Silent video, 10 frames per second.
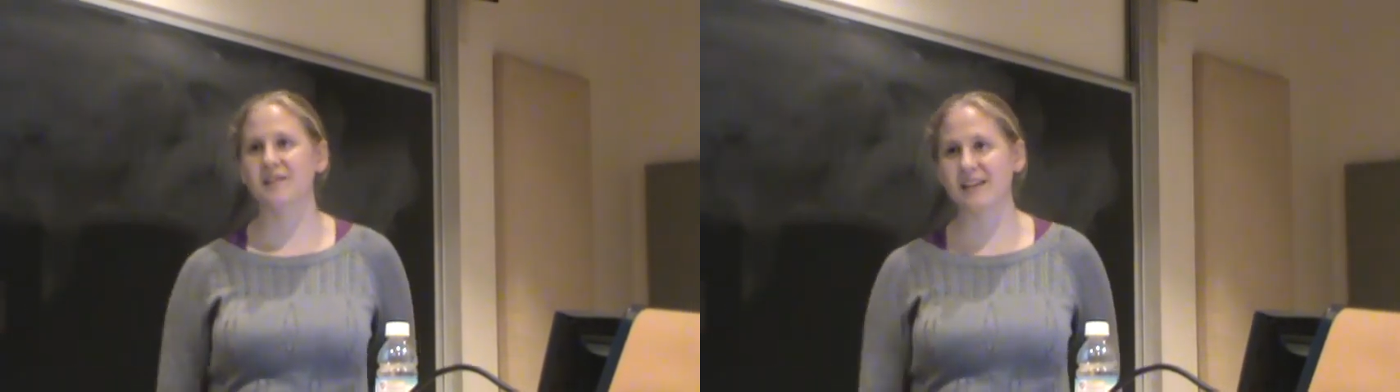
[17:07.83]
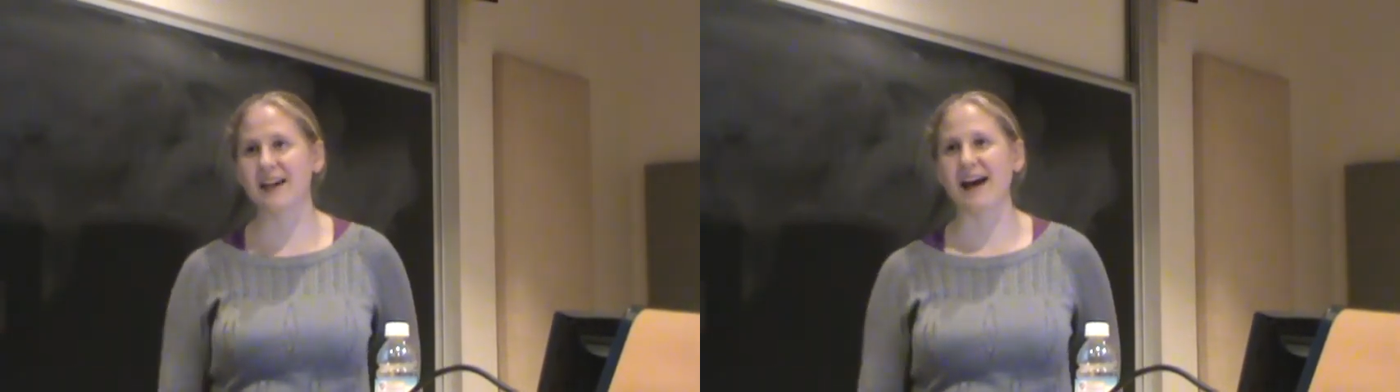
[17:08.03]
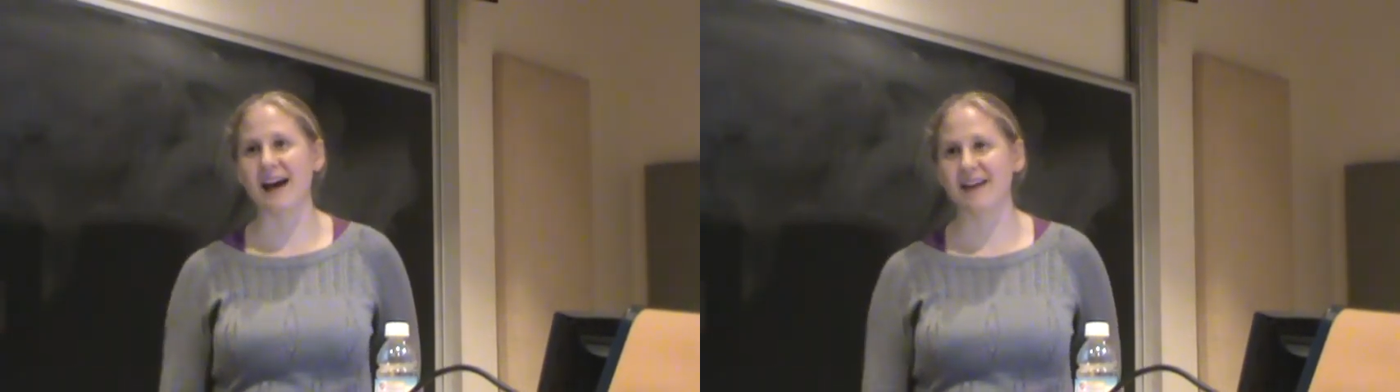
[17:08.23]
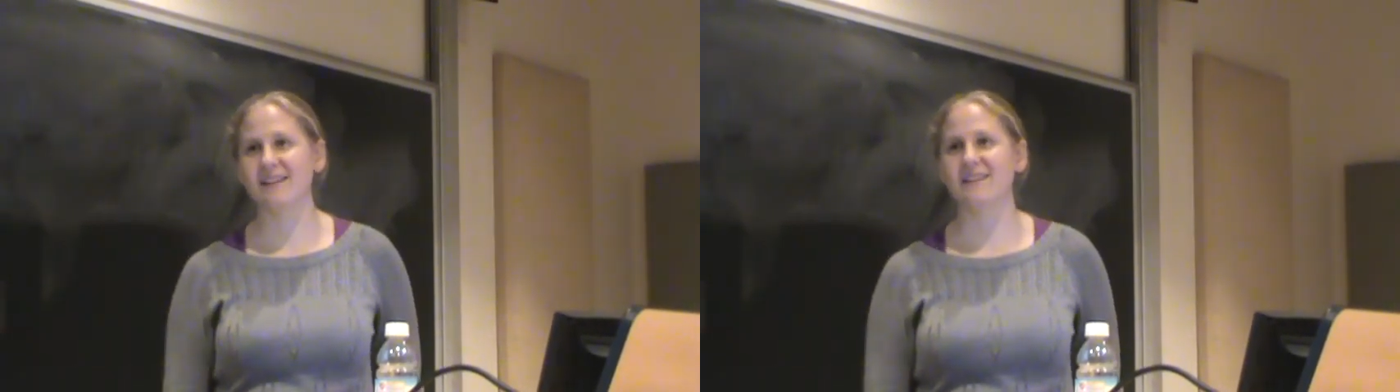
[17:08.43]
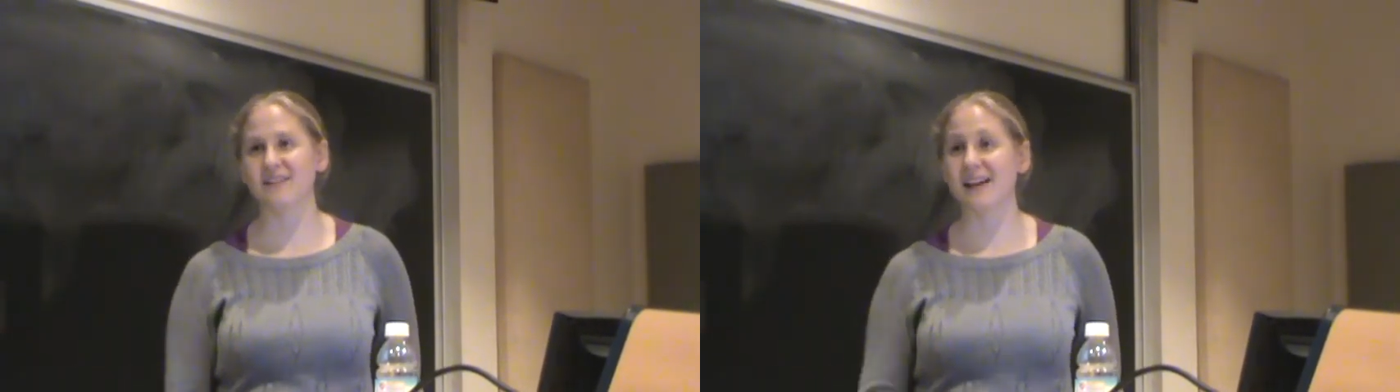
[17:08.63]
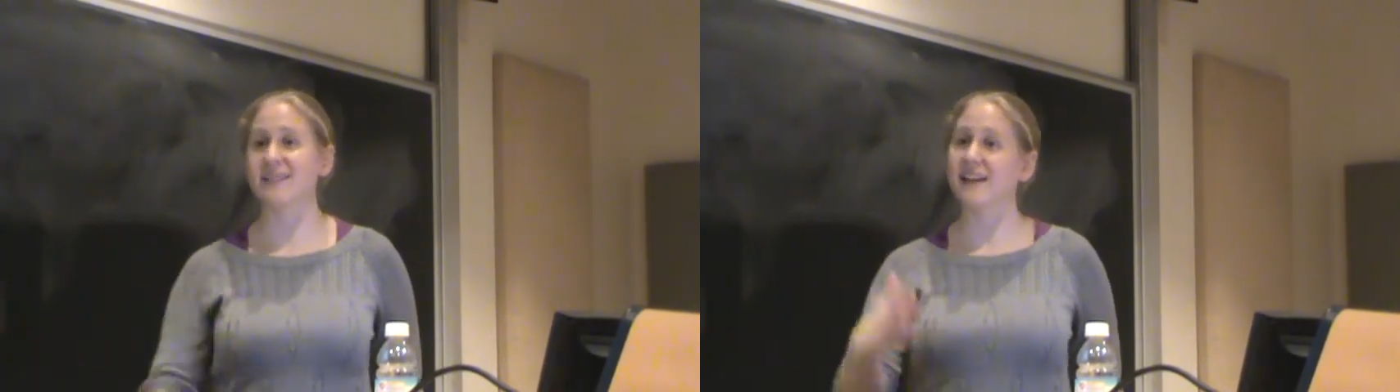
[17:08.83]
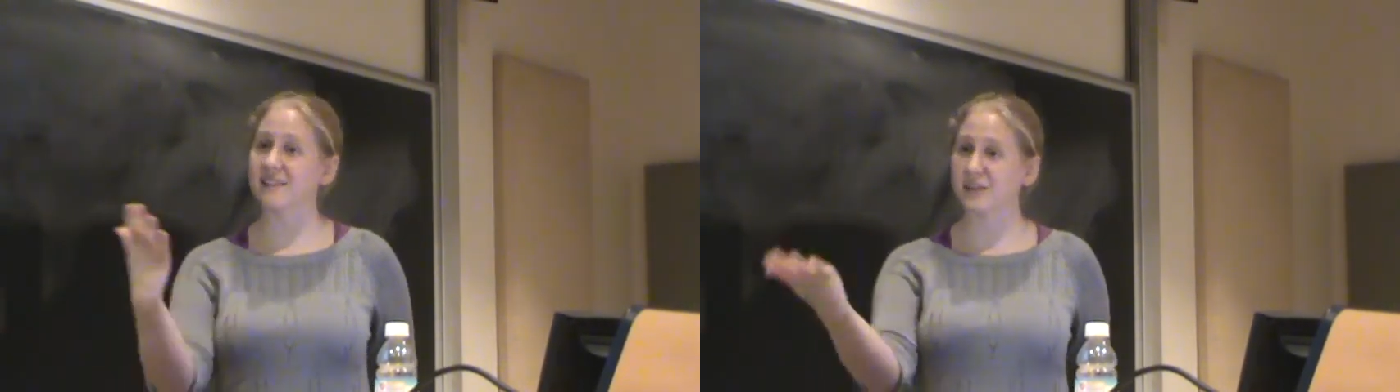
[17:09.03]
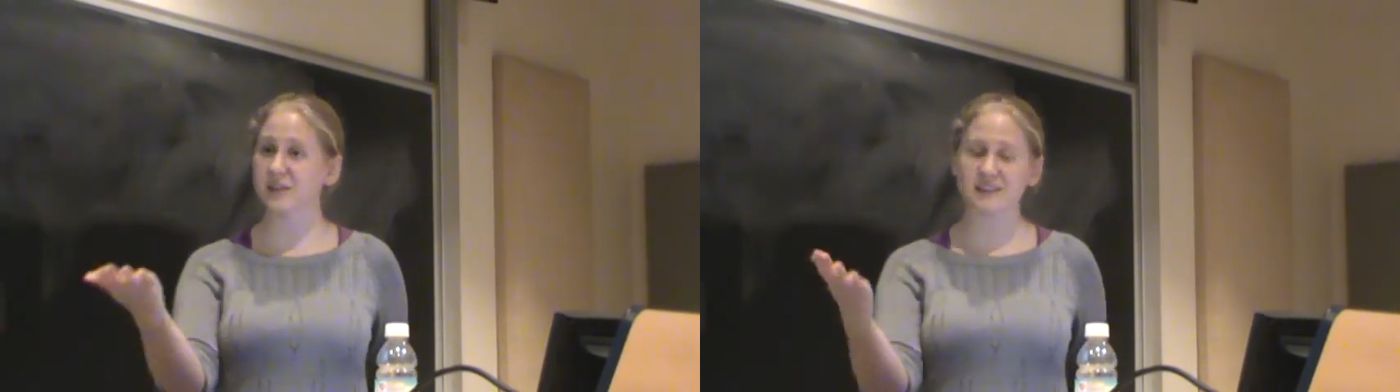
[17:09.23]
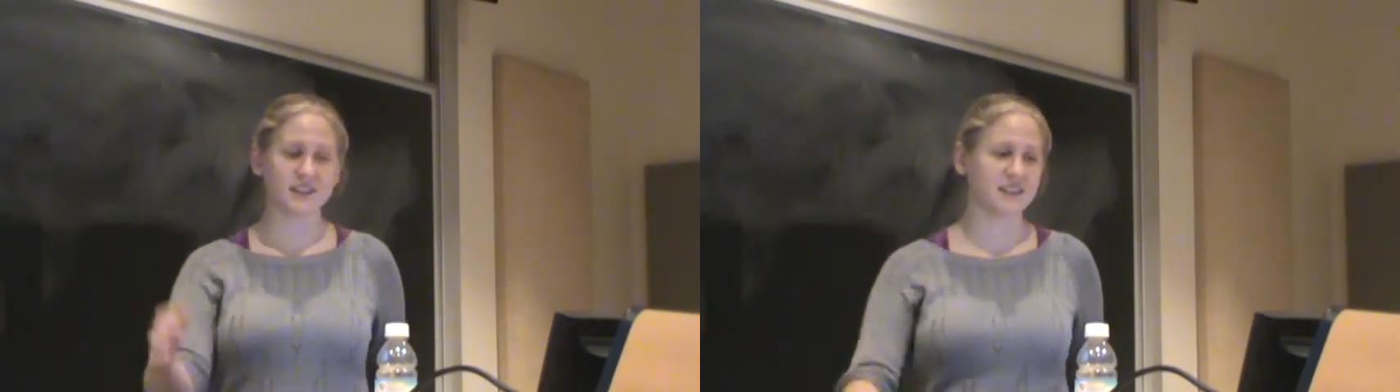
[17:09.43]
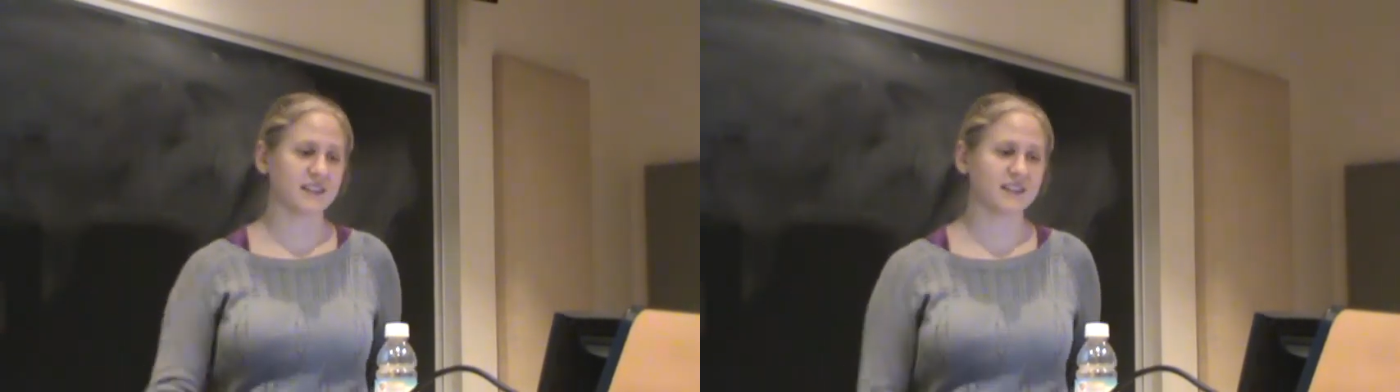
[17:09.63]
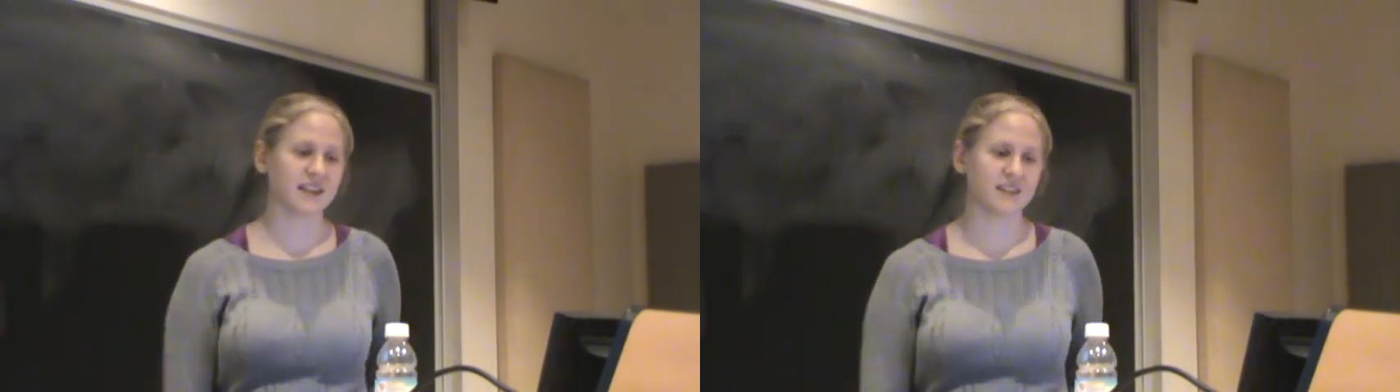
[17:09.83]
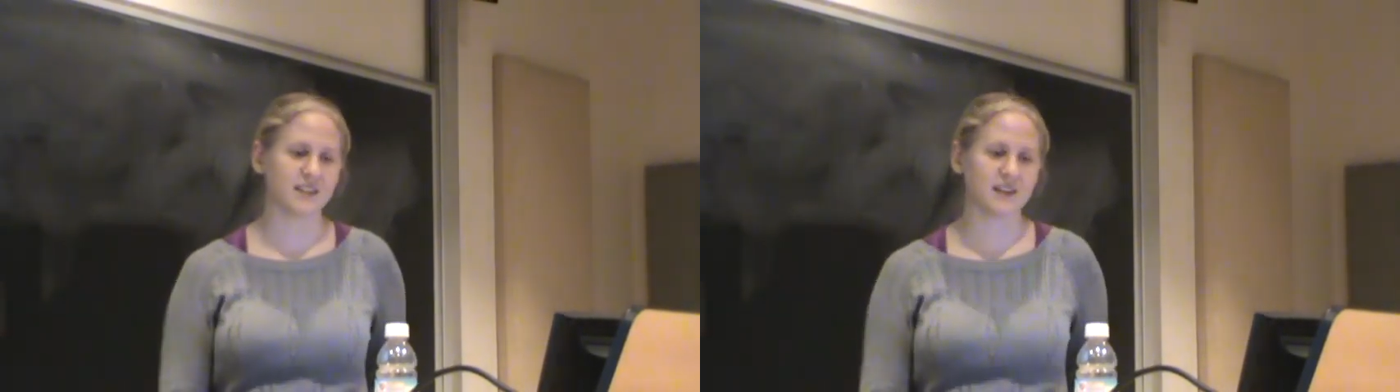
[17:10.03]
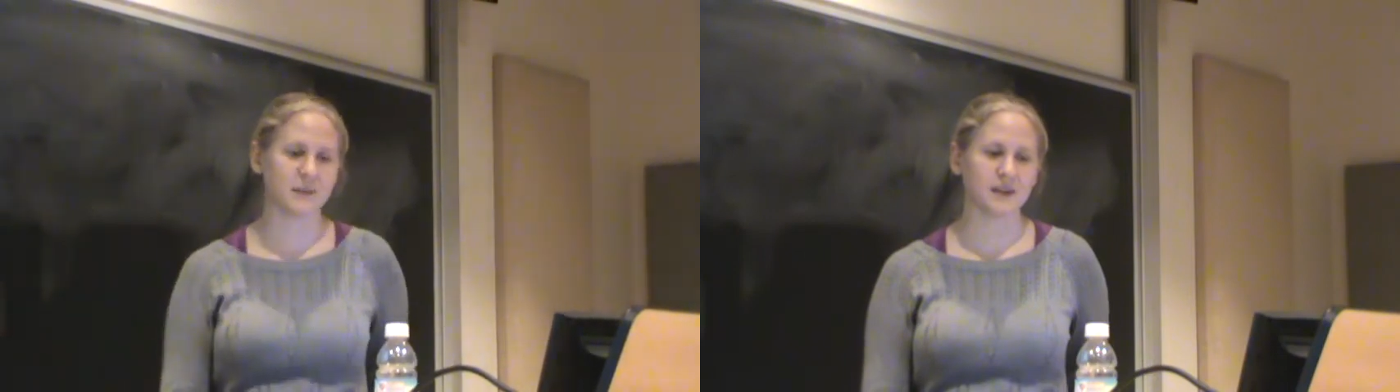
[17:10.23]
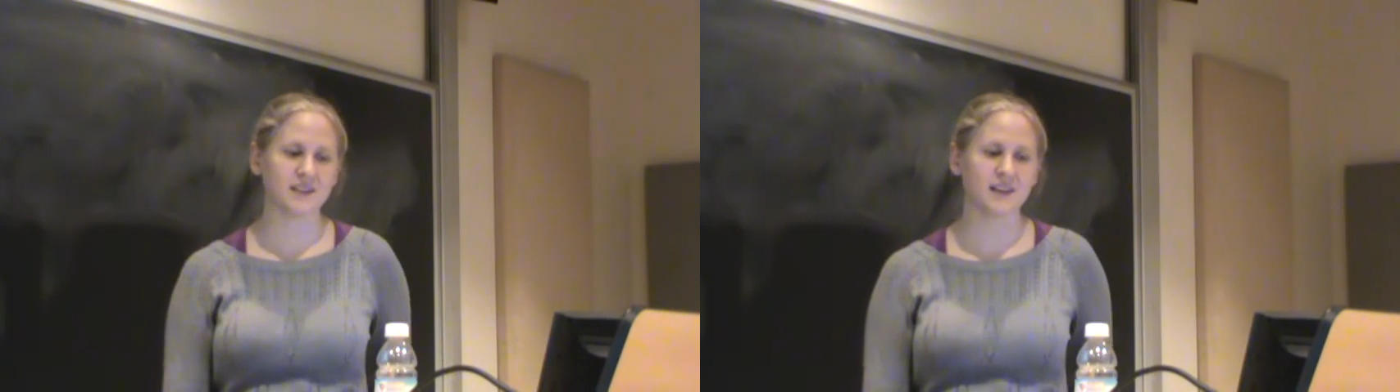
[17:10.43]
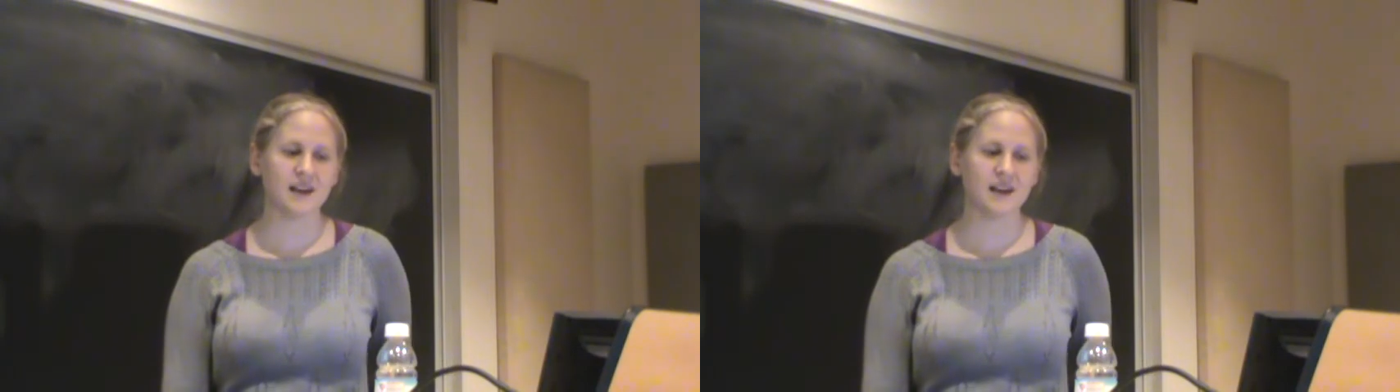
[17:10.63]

Yeah, right, and that increases the size of the numbers.